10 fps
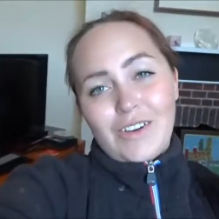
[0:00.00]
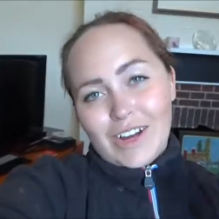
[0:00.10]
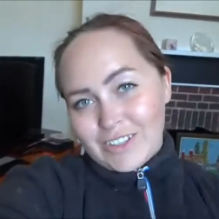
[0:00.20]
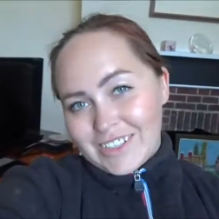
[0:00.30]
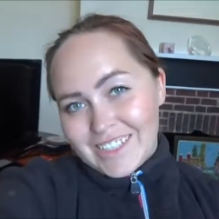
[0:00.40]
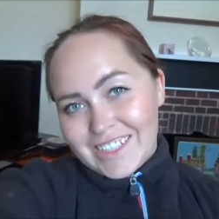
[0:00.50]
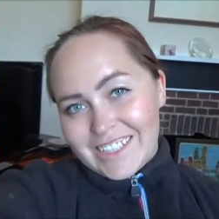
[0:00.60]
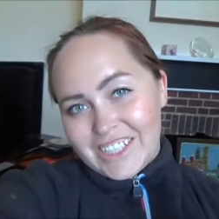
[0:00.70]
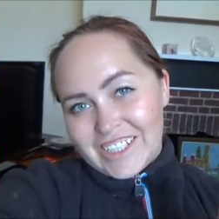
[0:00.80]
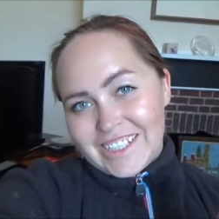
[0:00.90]
on today's
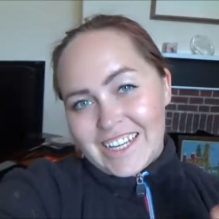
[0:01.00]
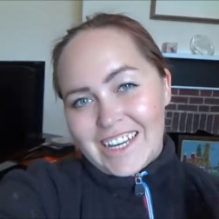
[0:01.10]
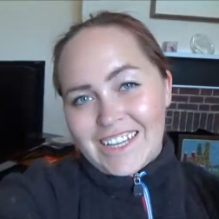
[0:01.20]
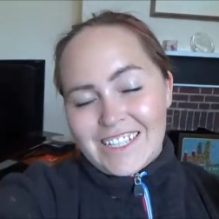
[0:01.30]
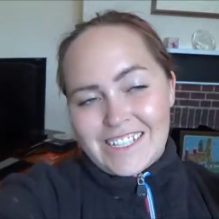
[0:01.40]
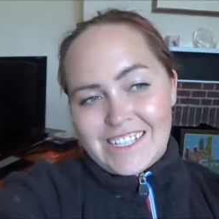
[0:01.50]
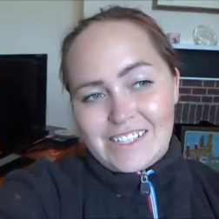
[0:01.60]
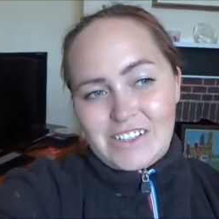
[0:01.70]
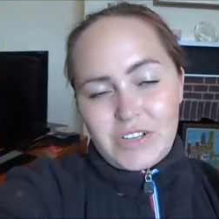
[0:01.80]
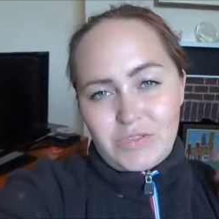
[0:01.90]
agenda is
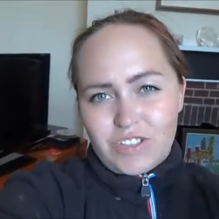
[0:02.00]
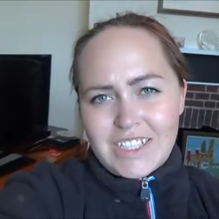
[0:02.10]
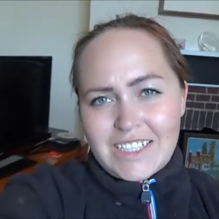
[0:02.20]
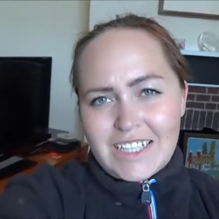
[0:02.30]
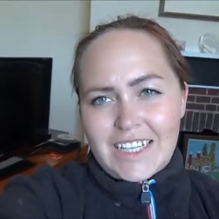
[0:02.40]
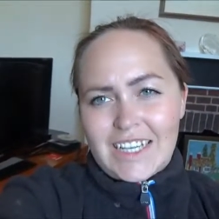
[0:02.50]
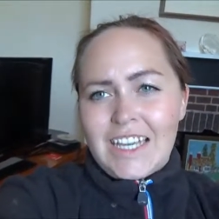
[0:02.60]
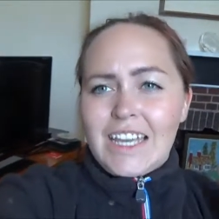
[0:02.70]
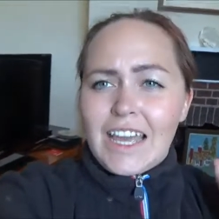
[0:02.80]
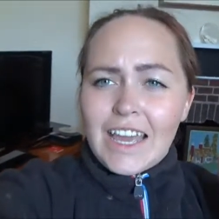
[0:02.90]
riding,
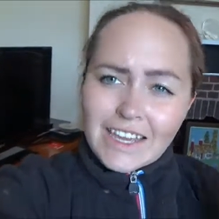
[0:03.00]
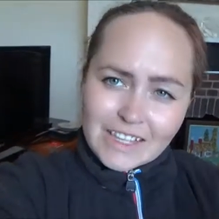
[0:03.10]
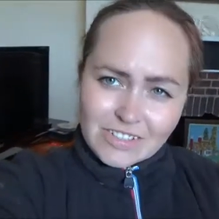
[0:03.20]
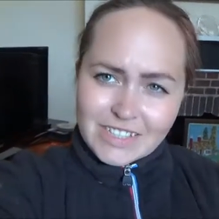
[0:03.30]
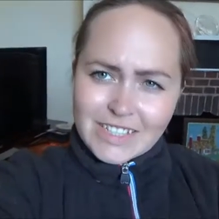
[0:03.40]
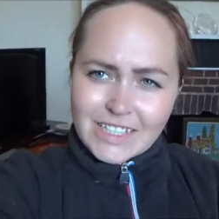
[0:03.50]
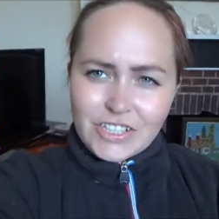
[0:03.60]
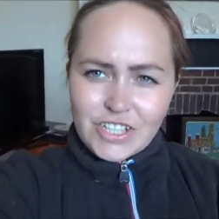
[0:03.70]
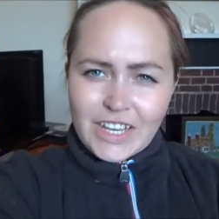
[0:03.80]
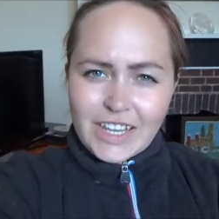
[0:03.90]
Heather's
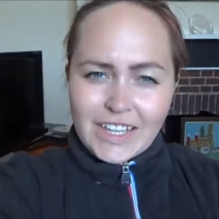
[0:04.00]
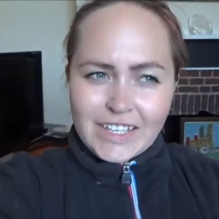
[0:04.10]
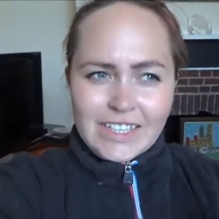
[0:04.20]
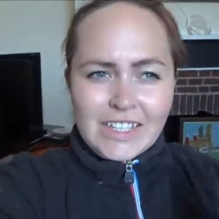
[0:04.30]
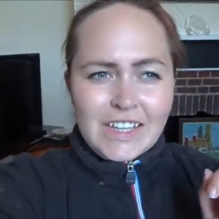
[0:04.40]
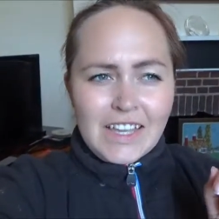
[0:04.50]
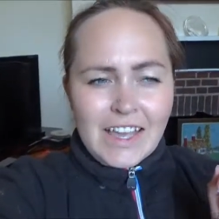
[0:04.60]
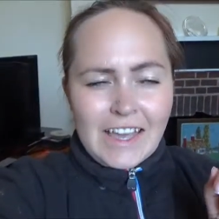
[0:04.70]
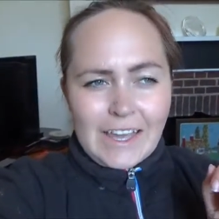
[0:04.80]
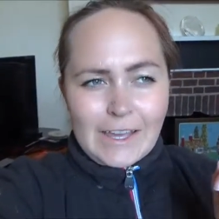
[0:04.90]
teaching,
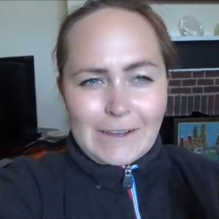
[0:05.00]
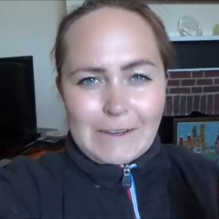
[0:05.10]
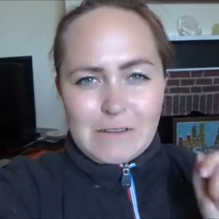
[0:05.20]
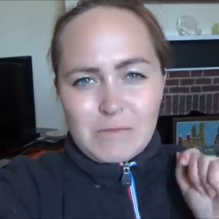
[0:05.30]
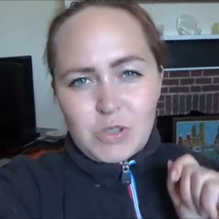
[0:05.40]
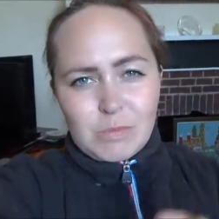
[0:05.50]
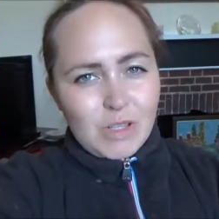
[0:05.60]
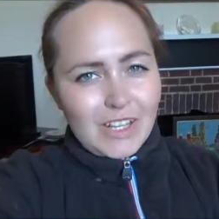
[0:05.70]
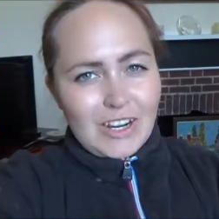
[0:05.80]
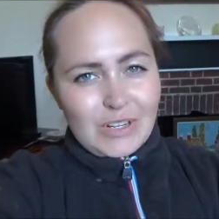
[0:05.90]
um, normal
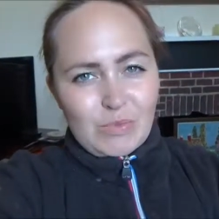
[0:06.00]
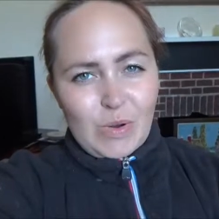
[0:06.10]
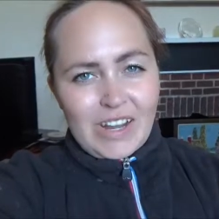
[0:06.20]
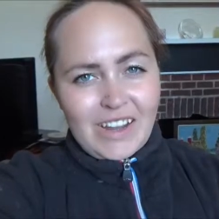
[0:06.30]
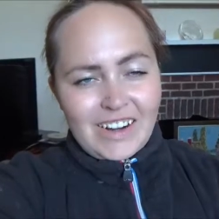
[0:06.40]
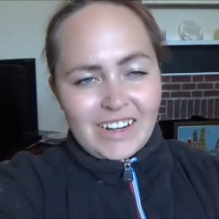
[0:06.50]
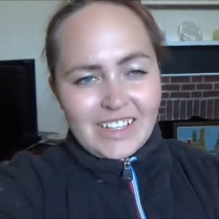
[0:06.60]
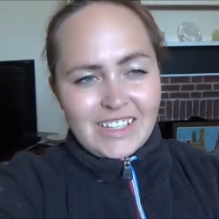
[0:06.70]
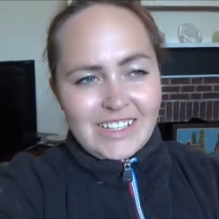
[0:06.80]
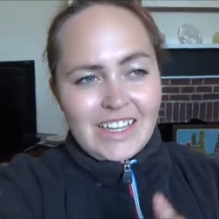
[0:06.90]
yard work,